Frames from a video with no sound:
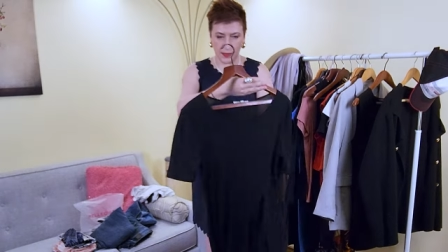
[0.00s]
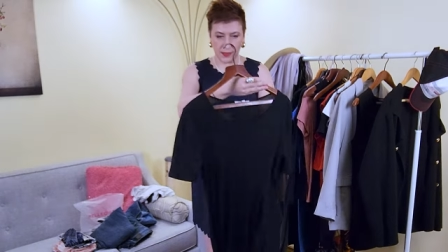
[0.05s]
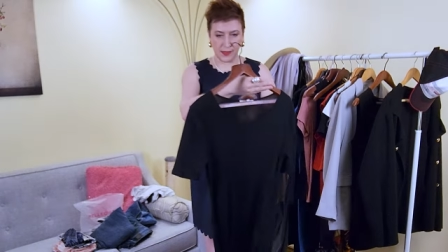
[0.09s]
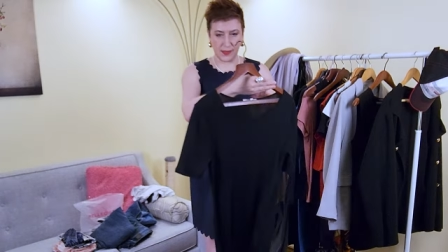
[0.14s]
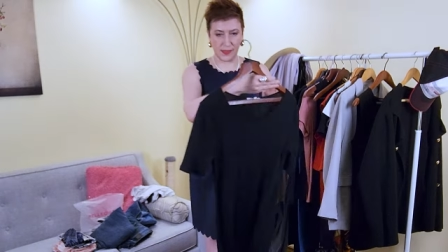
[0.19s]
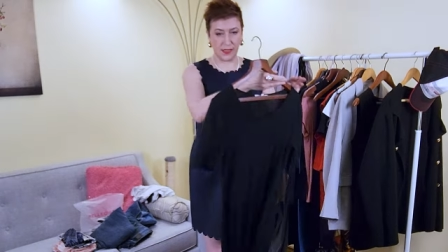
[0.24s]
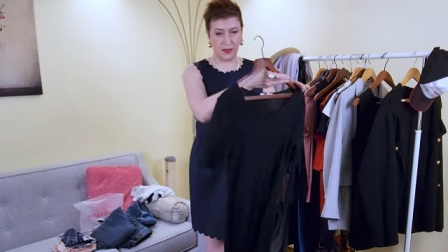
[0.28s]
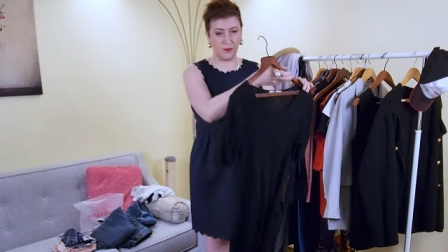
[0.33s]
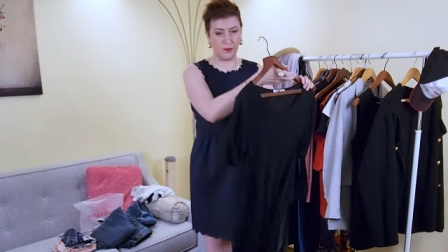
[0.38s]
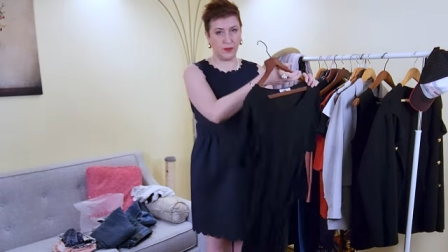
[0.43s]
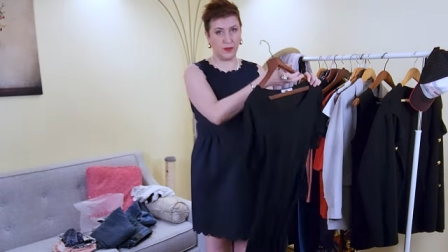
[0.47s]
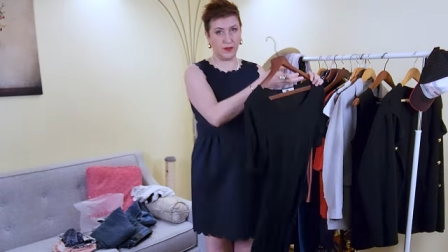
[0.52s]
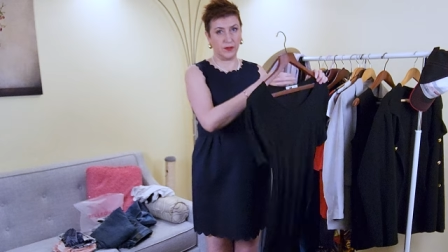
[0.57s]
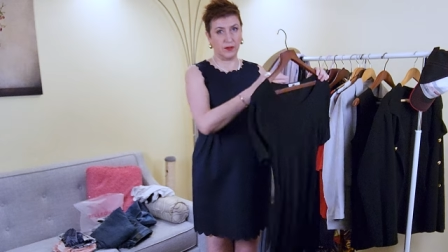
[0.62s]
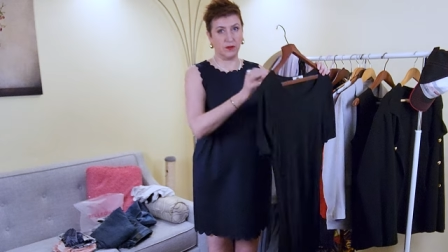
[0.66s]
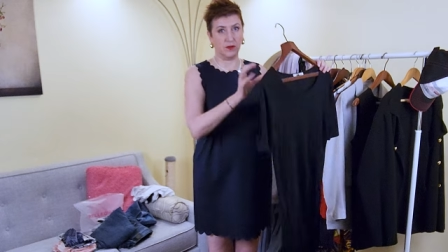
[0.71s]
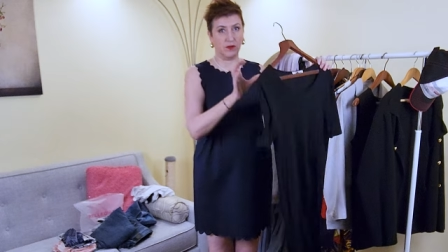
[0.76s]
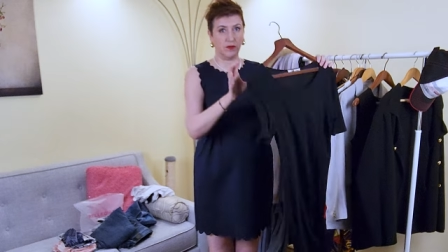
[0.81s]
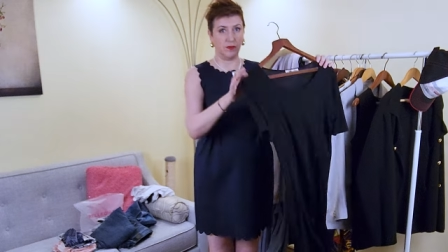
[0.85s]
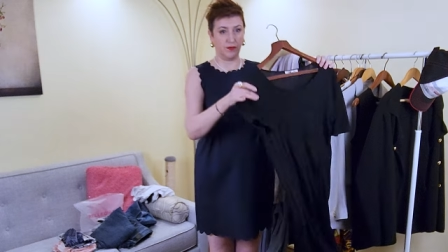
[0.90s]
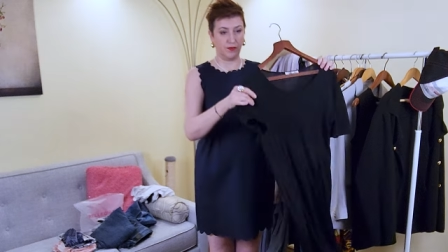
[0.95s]
example
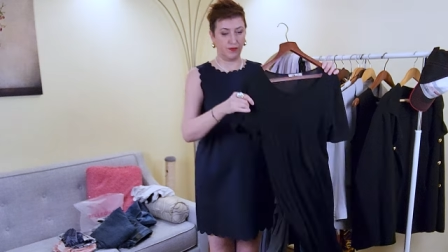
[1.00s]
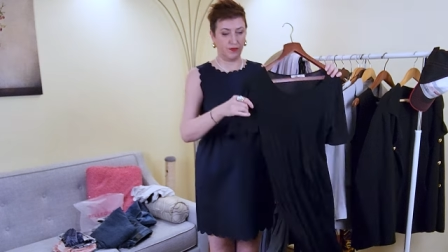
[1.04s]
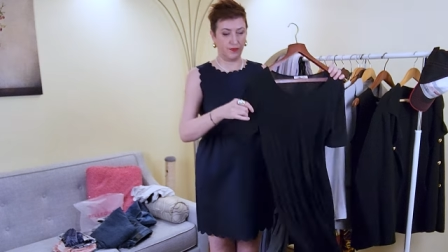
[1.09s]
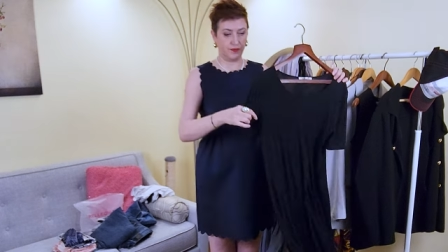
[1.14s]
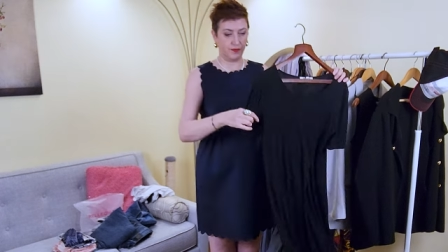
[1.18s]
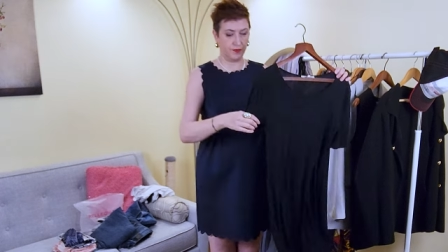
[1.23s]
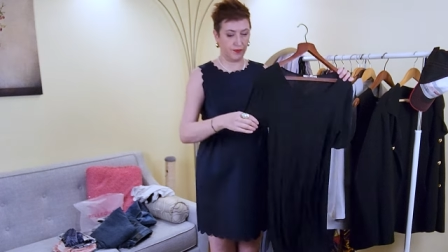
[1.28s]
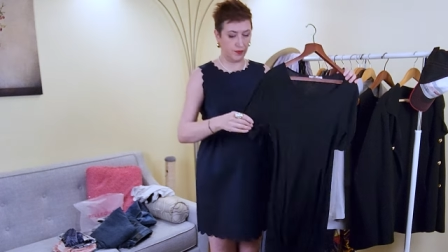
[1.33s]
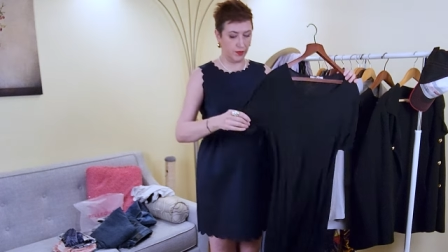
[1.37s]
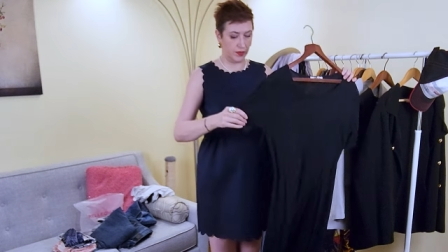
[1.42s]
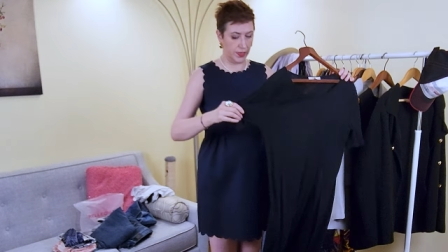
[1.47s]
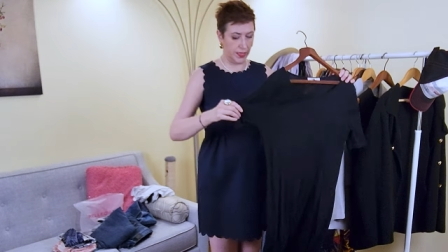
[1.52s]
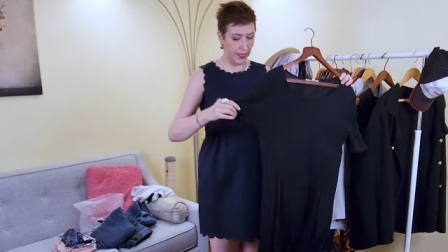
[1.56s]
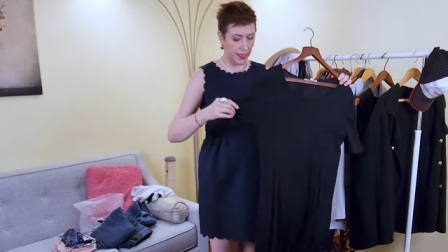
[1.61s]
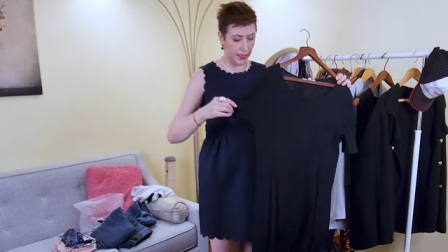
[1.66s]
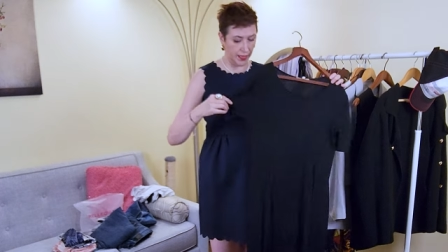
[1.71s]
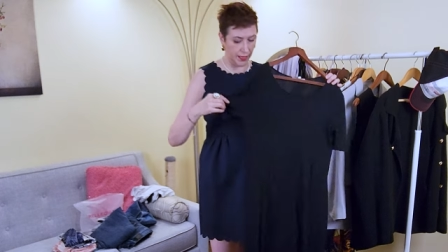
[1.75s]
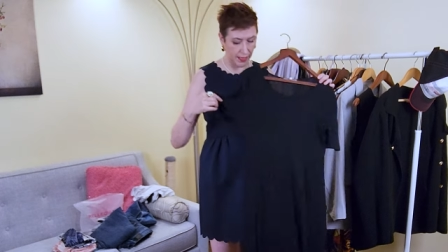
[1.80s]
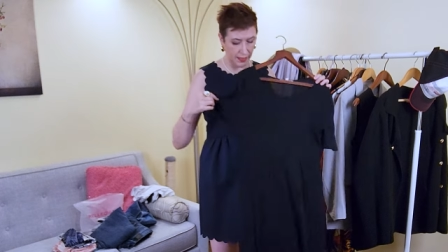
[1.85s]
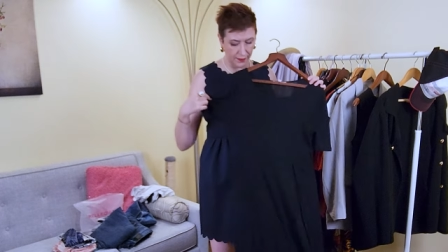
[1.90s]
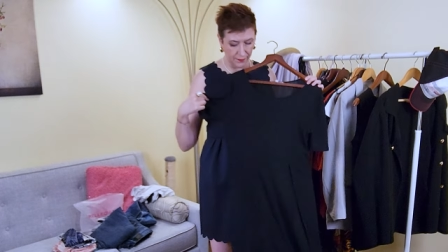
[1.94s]
of what I
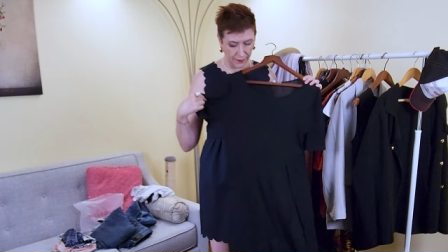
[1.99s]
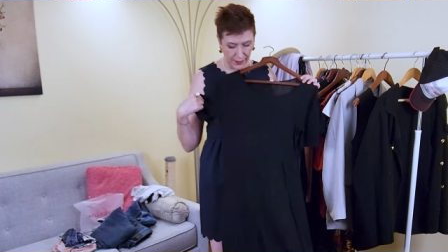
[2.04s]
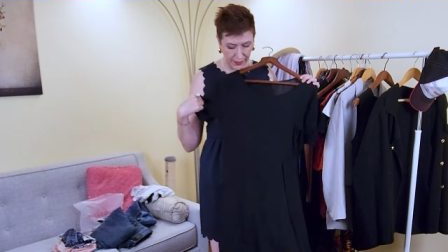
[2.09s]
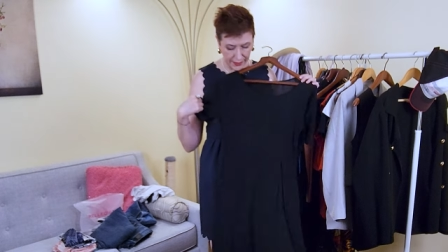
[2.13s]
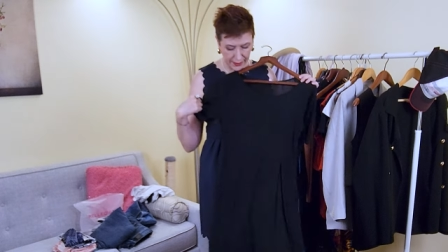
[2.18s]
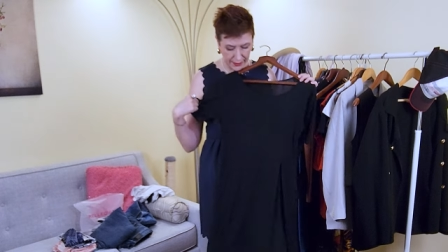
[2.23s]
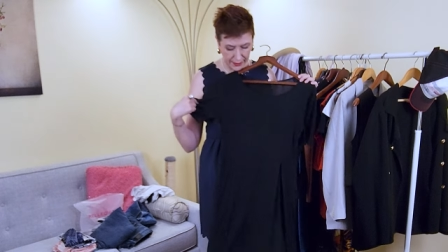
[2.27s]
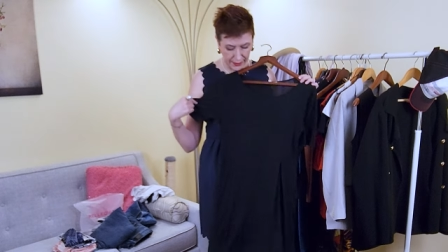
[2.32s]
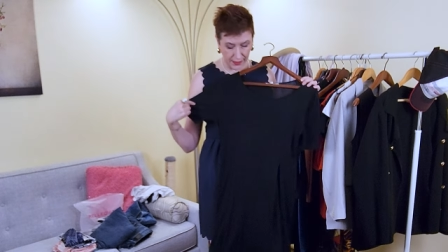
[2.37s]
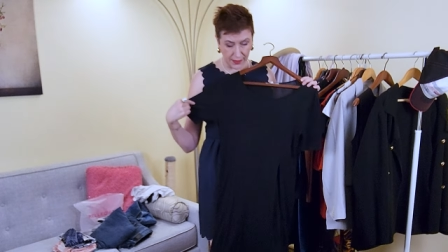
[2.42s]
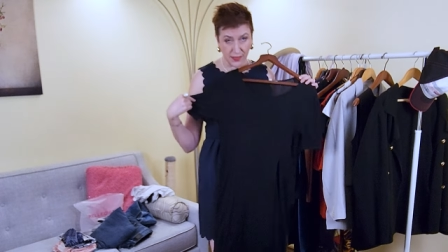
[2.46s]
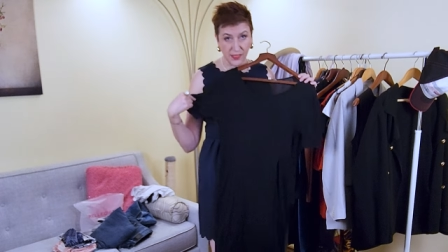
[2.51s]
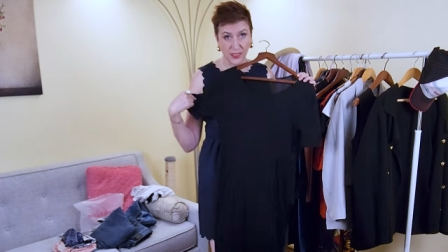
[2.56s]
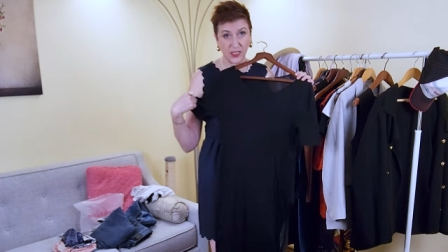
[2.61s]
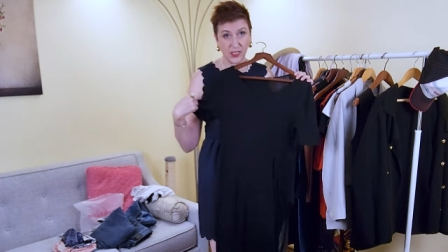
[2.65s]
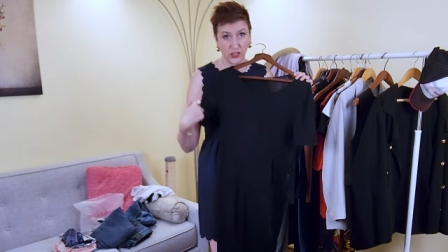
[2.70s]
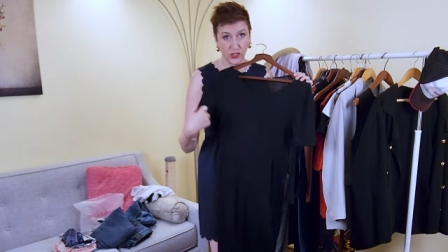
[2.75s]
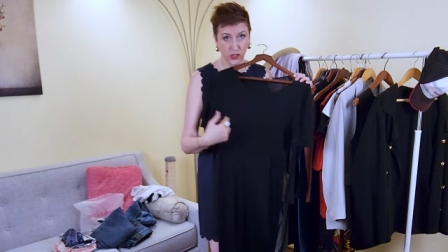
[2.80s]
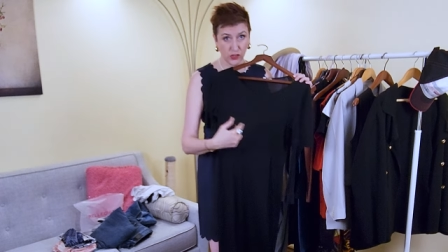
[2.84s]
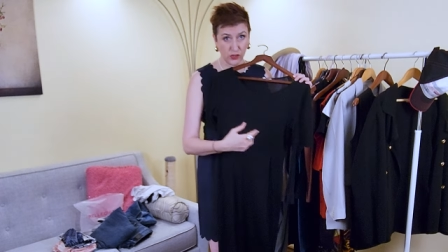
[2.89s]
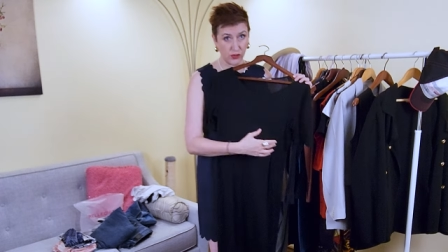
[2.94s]
have, like it's a
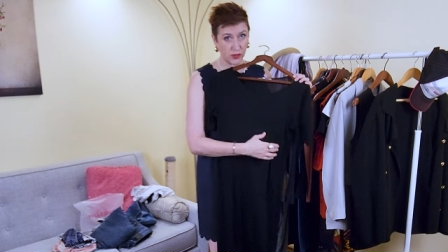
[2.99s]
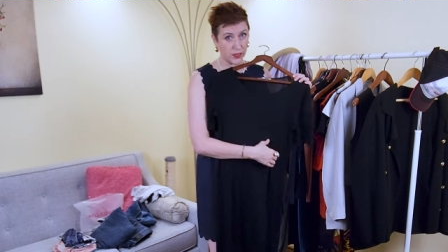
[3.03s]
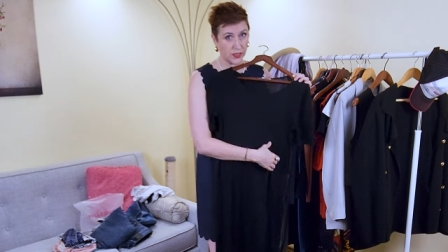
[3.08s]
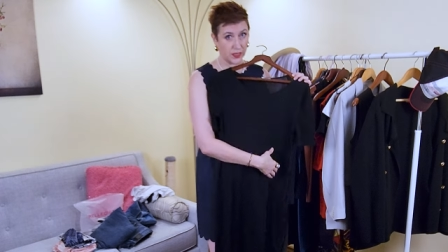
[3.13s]
t-shirt,